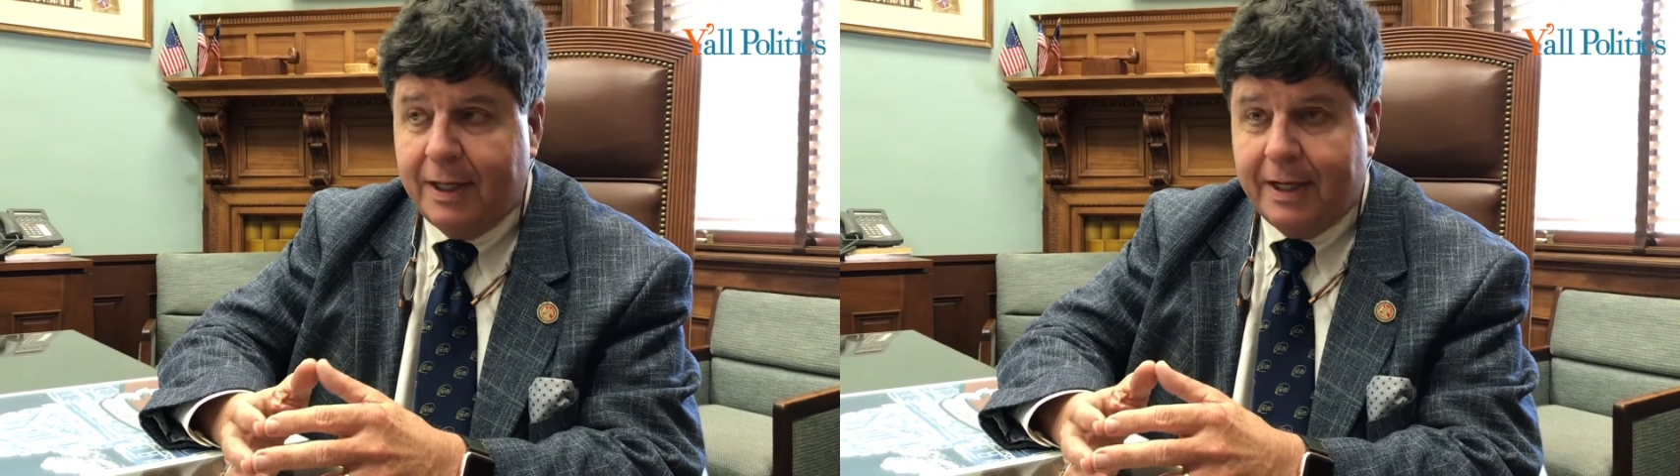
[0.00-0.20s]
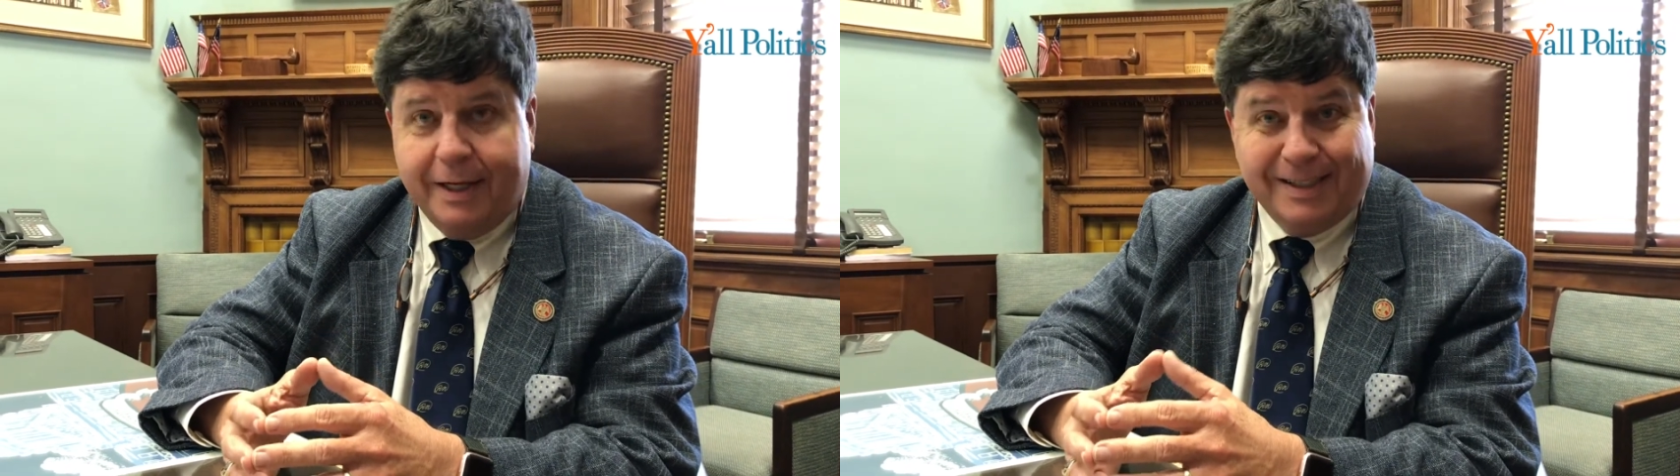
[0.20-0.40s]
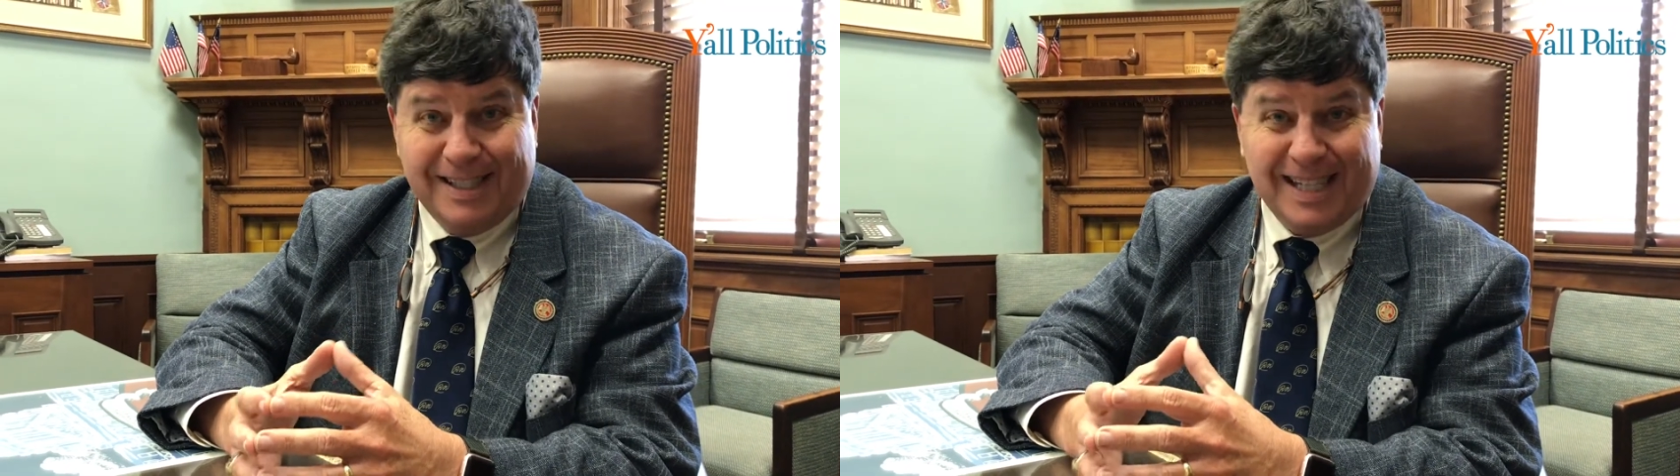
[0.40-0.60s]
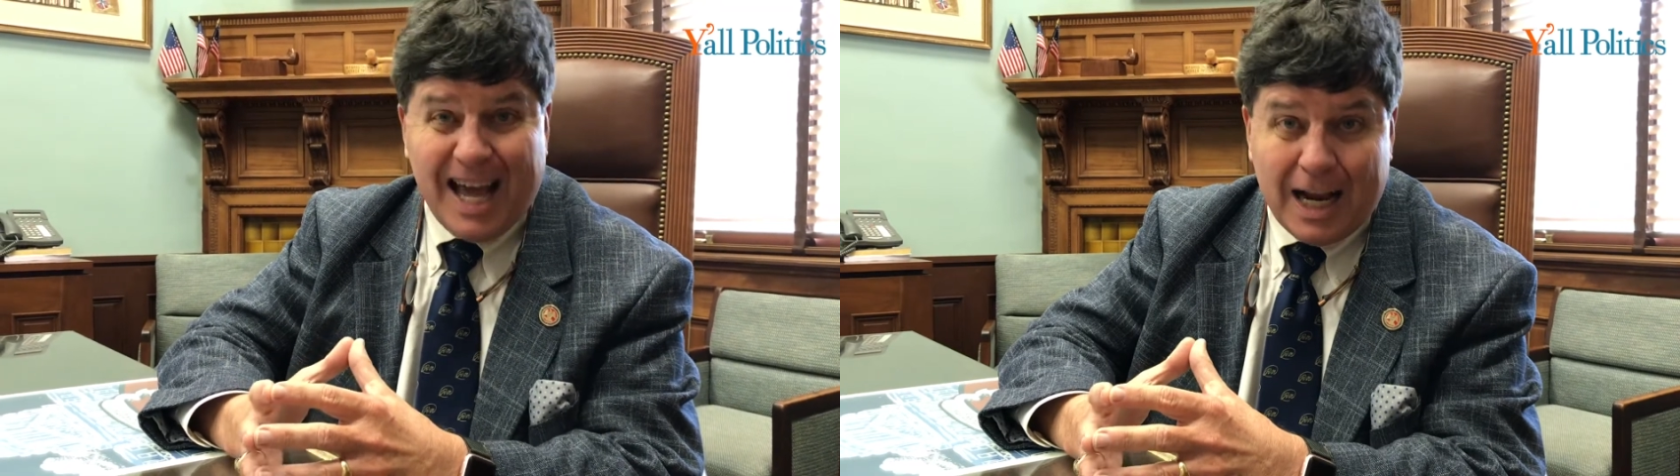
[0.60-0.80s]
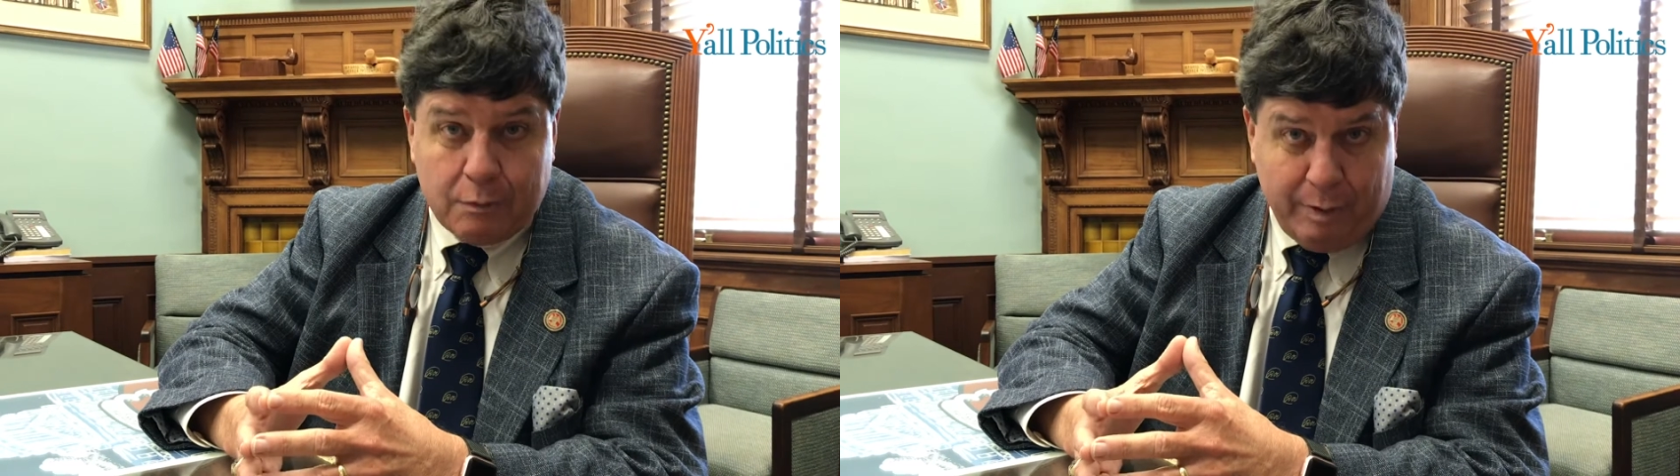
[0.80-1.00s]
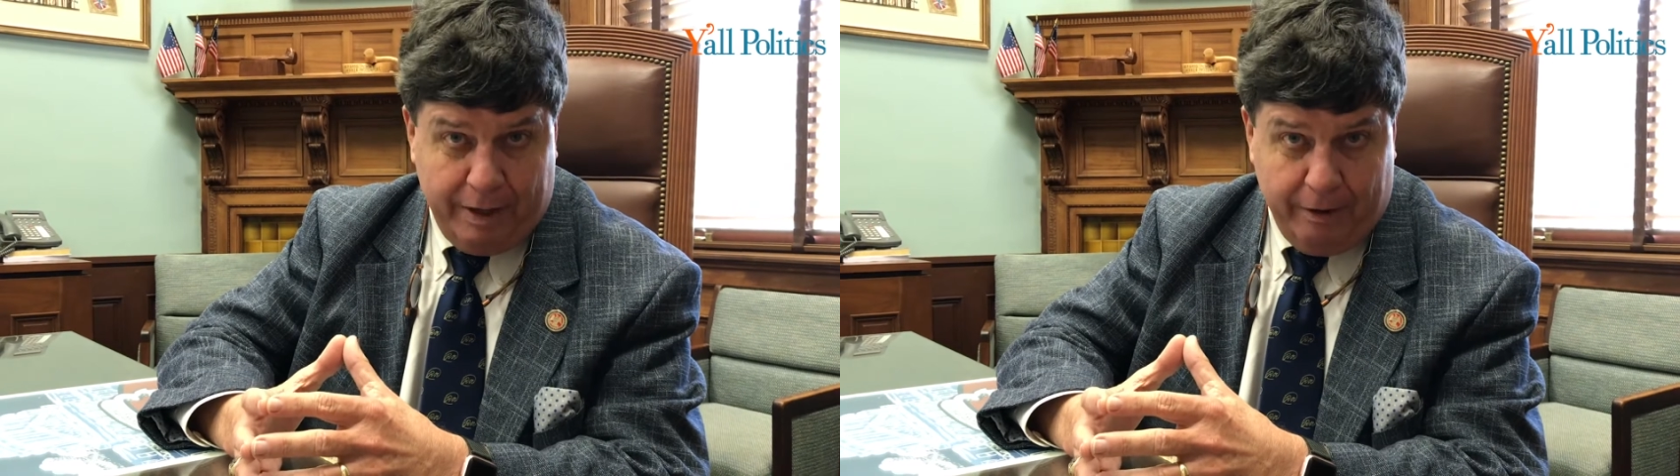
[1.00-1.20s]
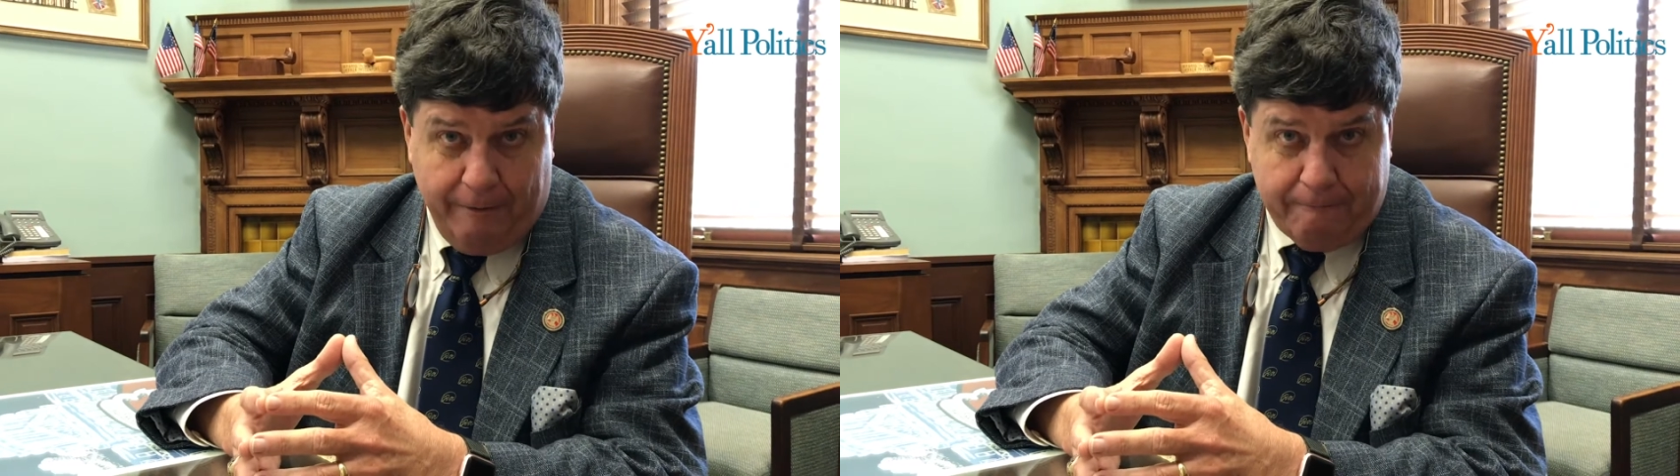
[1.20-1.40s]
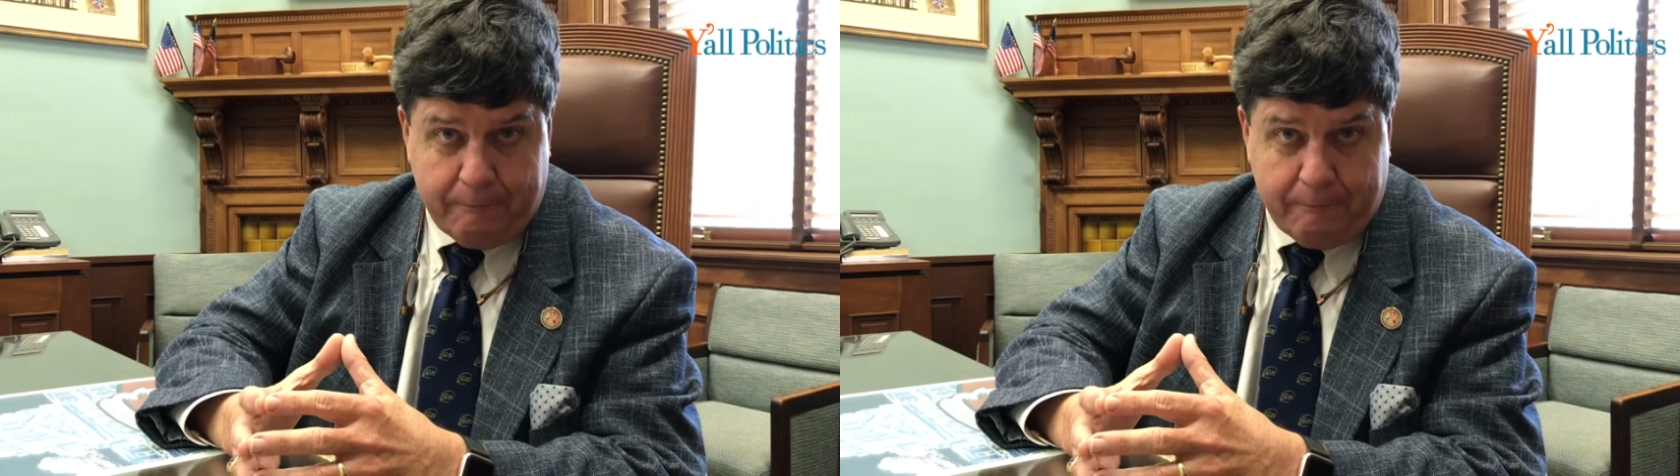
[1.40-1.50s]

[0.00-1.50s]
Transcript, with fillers: is the taxpayer.